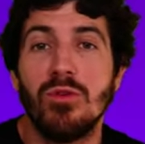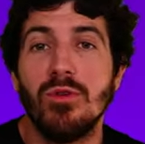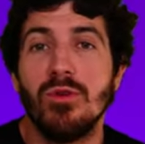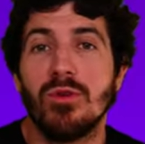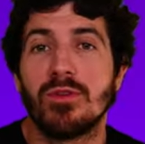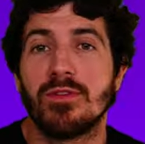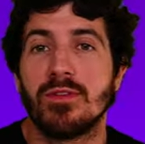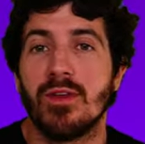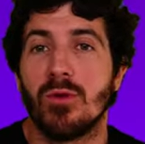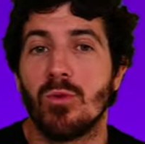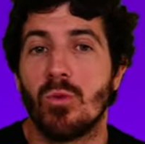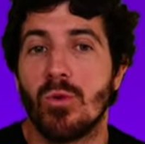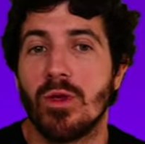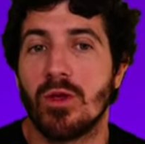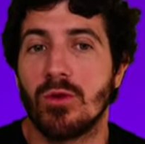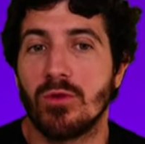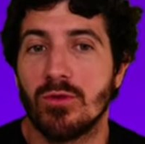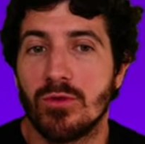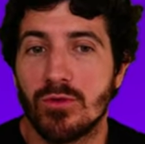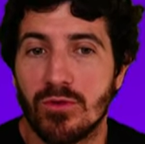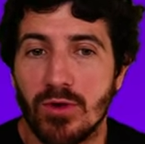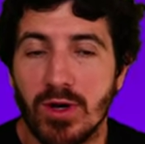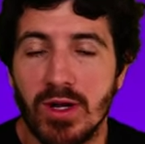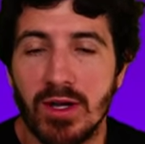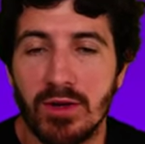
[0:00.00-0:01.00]
do is that we could
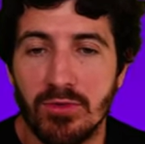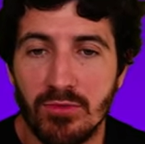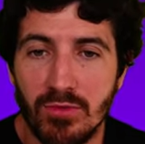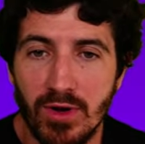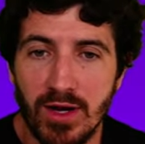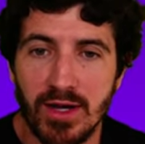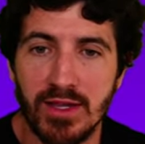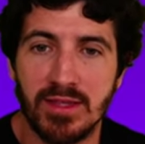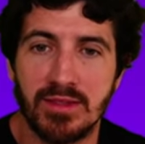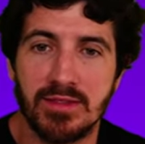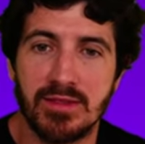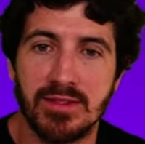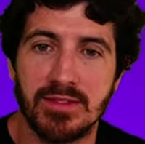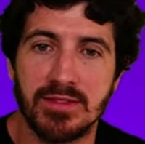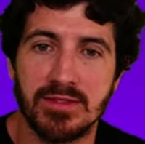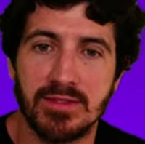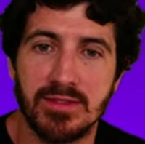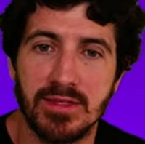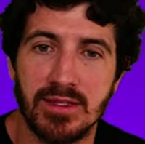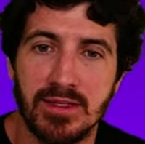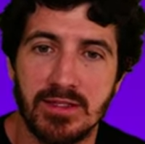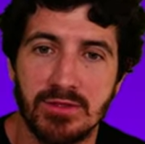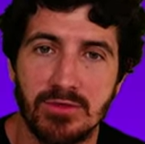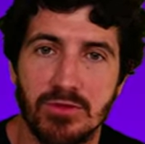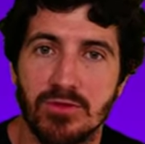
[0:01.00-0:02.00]
try running these
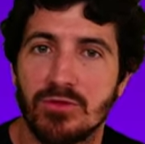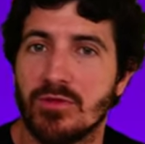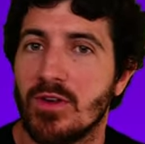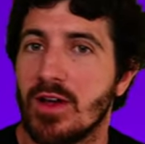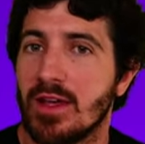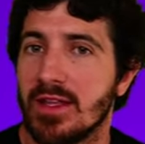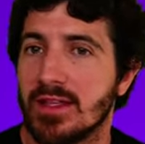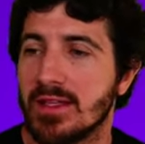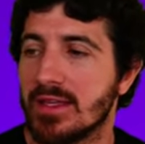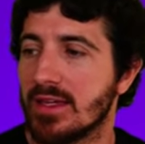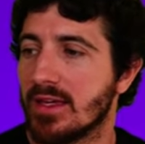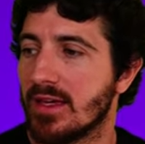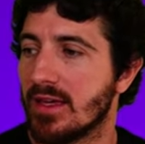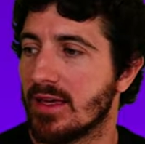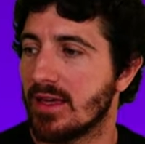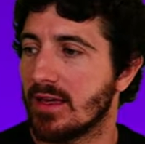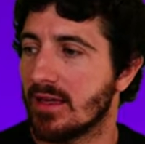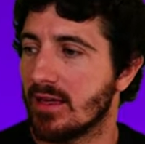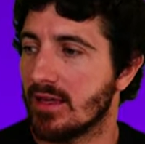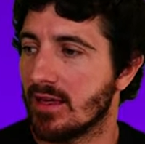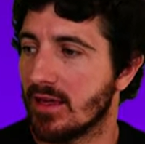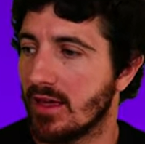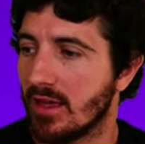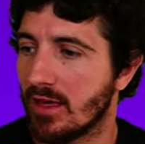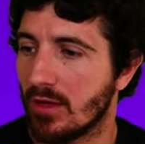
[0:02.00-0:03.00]
things or finding
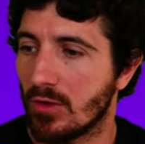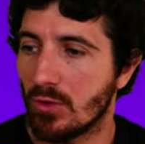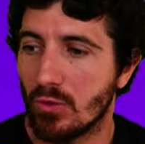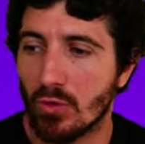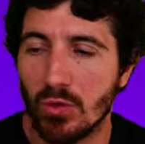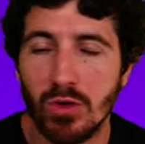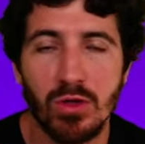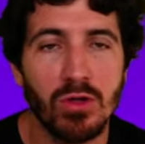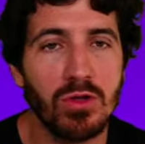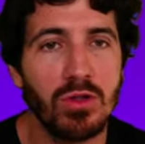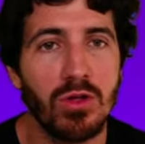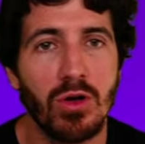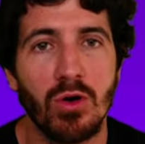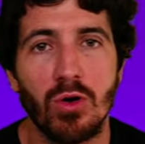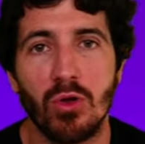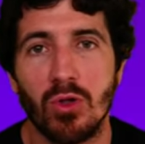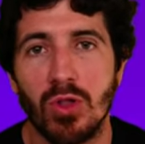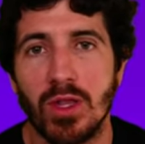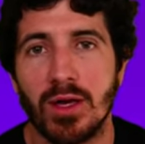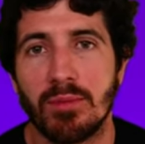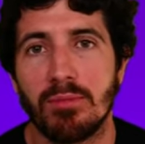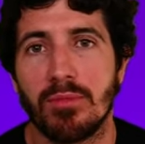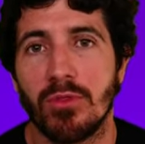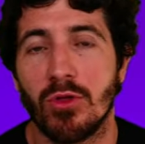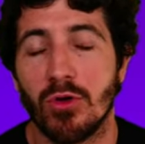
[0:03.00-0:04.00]
a Google
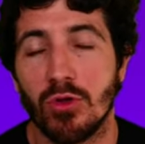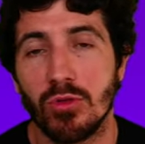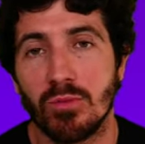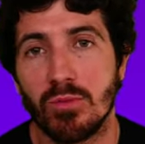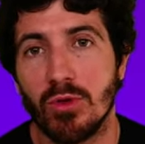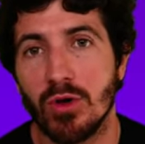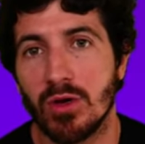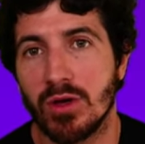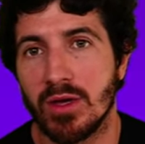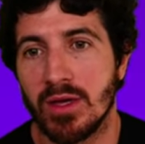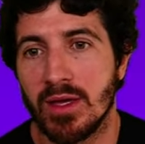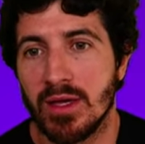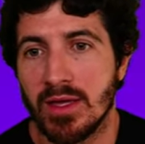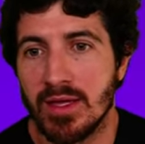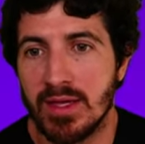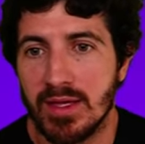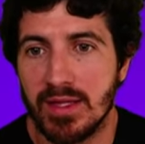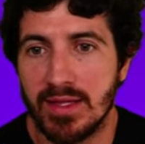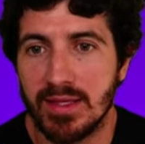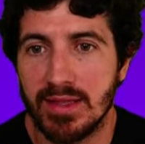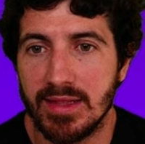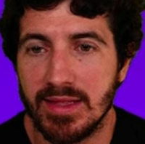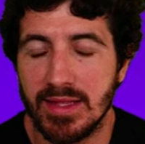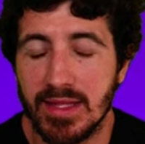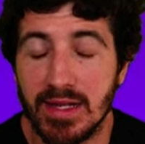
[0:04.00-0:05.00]
Colab notebook
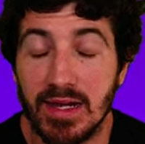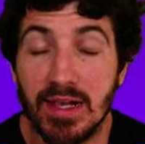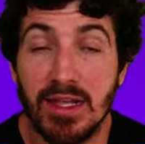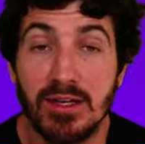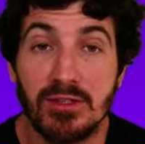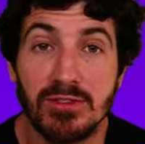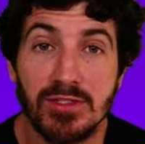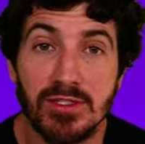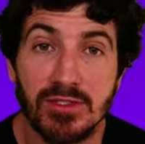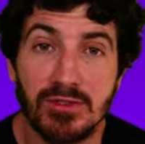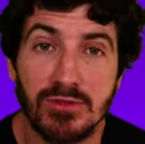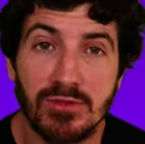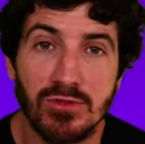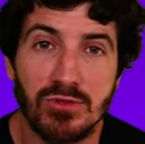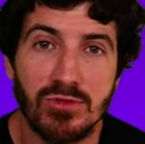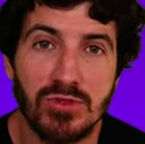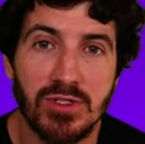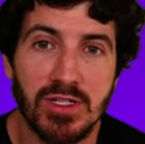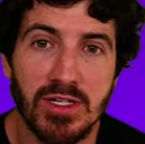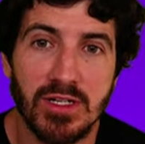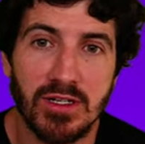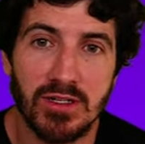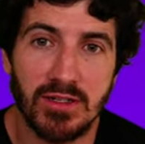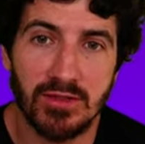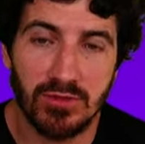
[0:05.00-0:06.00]
that allows us
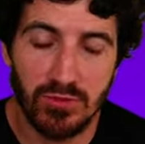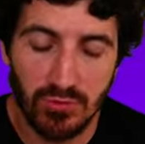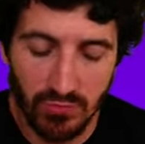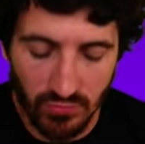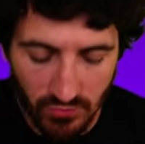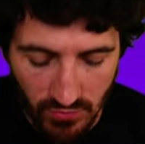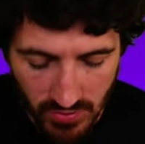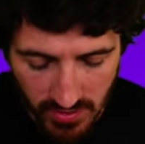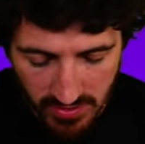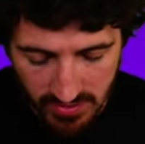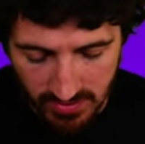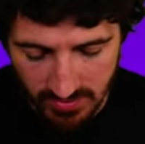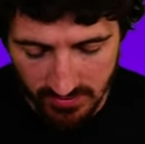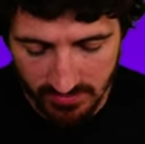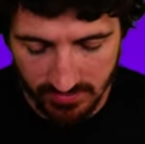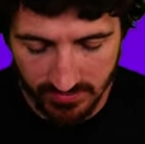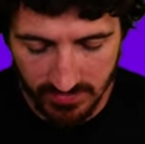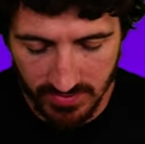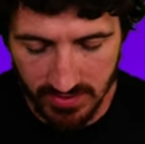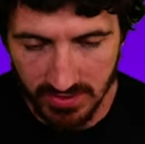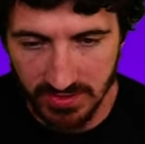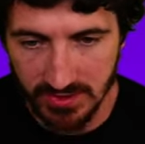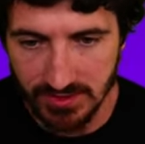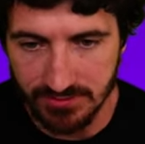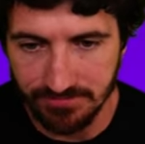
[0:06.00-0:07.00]
to run
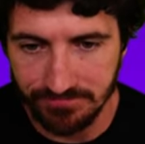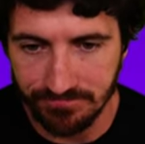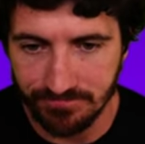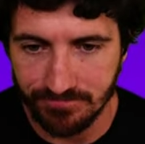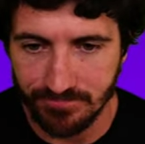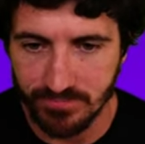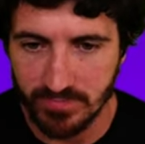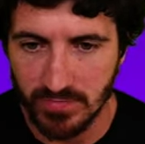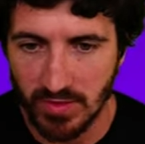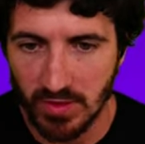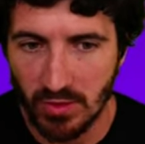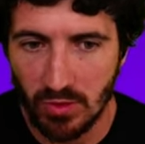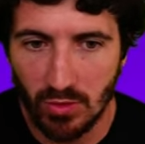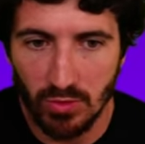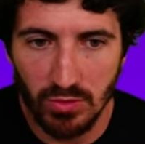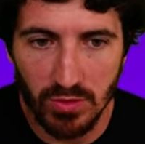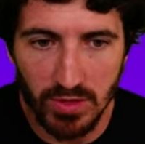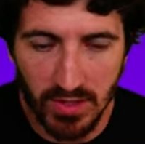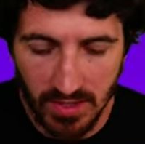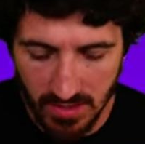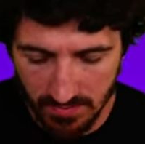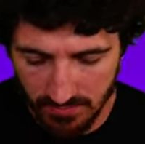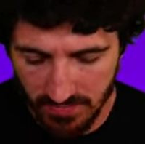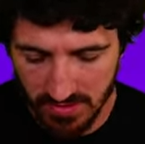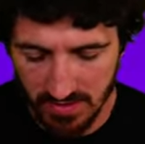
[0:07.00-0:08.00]
code
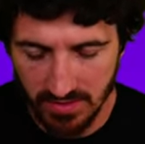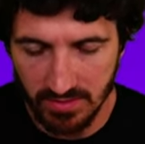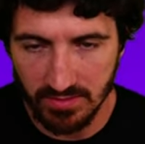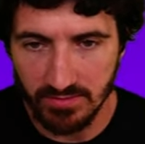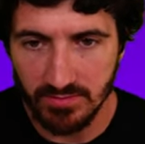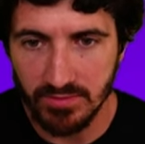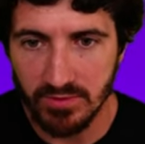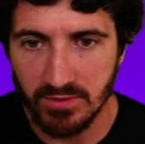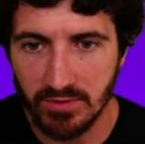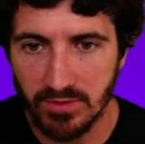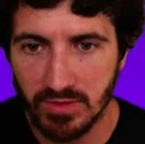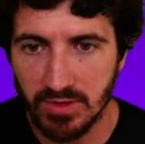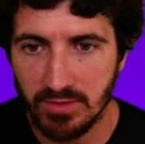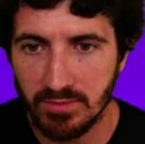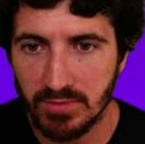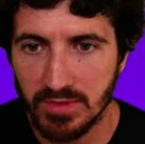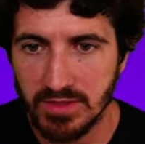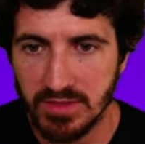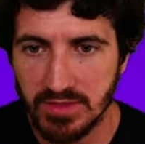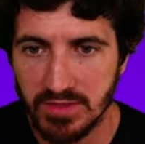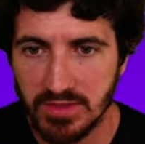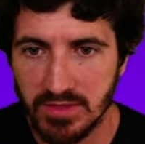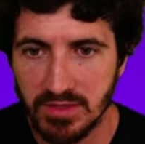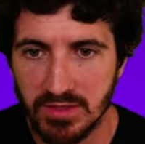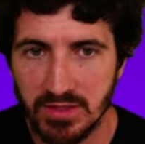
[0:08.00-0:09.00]
llama. So let me
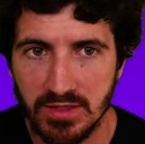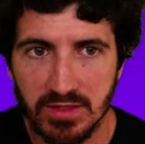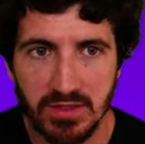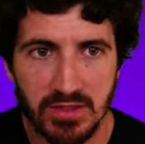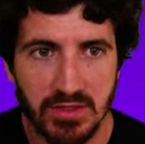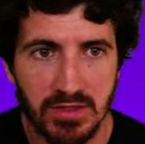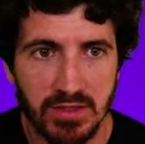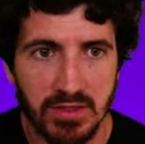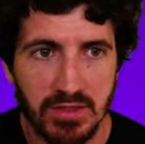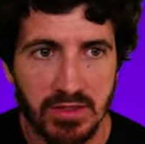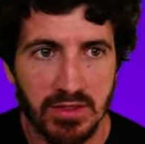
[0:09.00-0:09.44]
see.